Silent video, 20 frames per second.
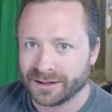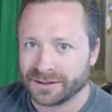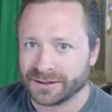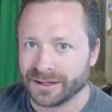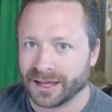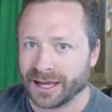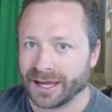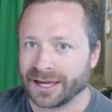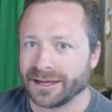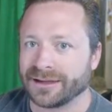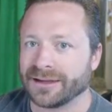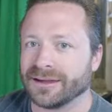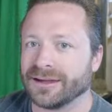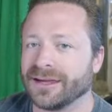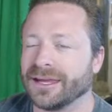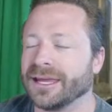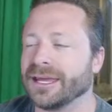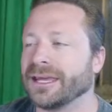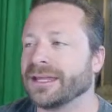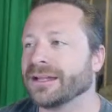like
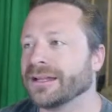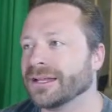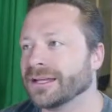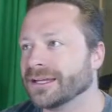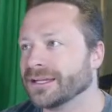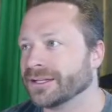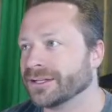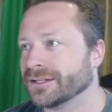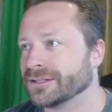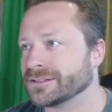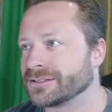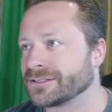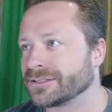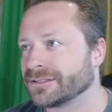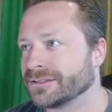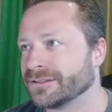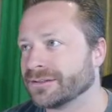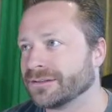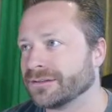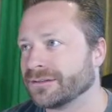
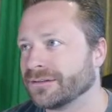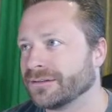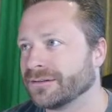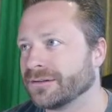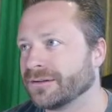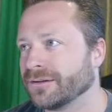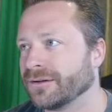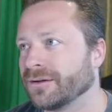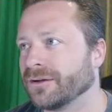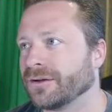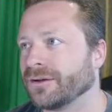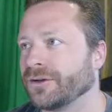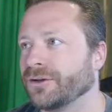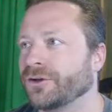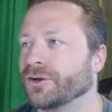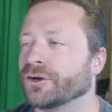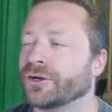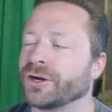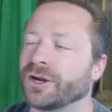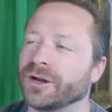inland,
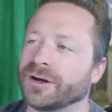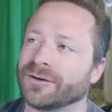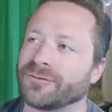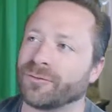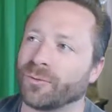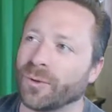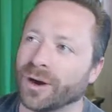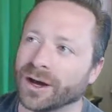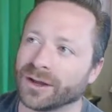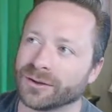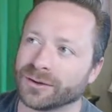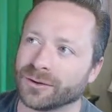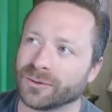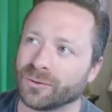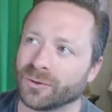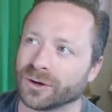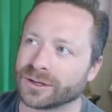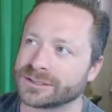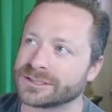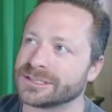good enough weather
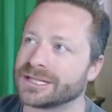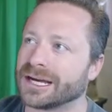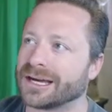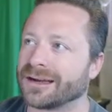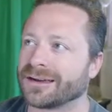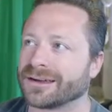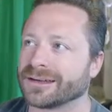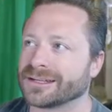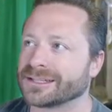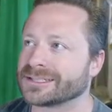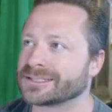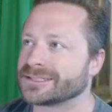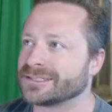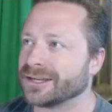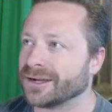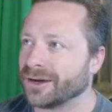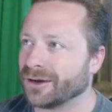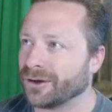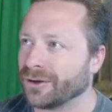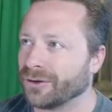where it's not going to
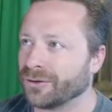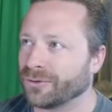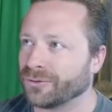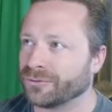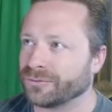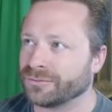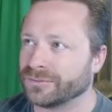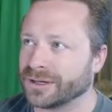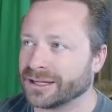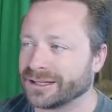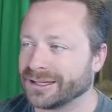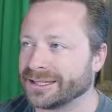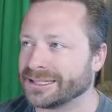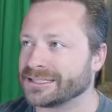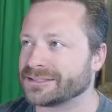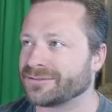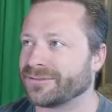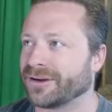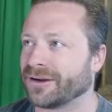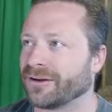snow, at
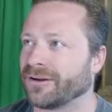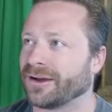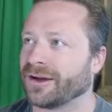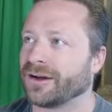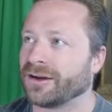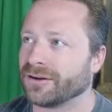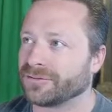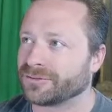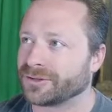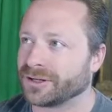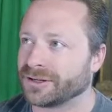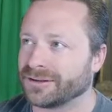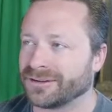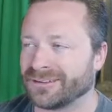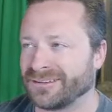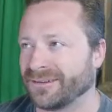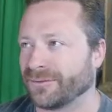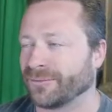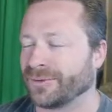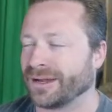least very often.
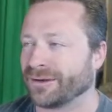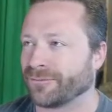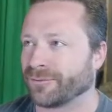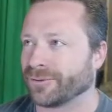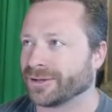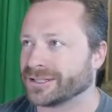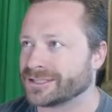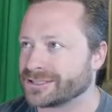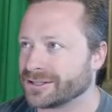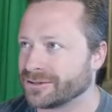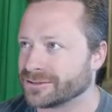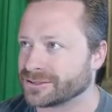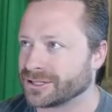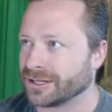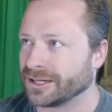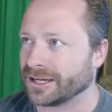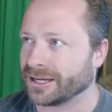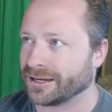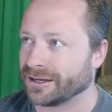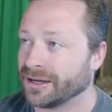It never really snows in
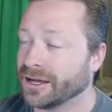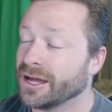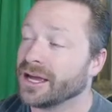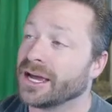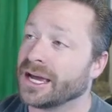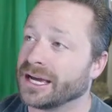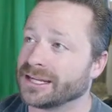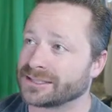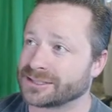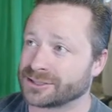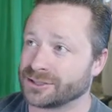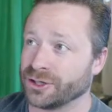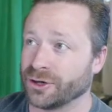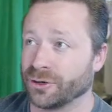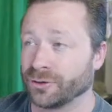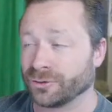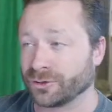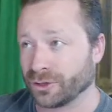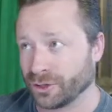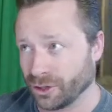Atlanta. It
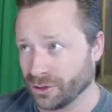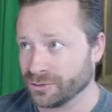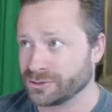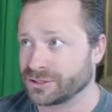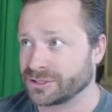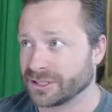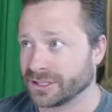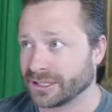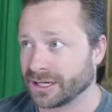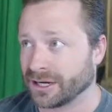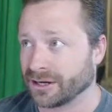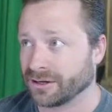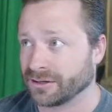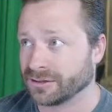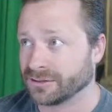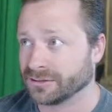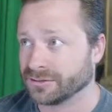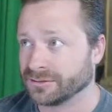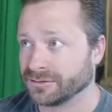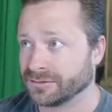snowed close to there,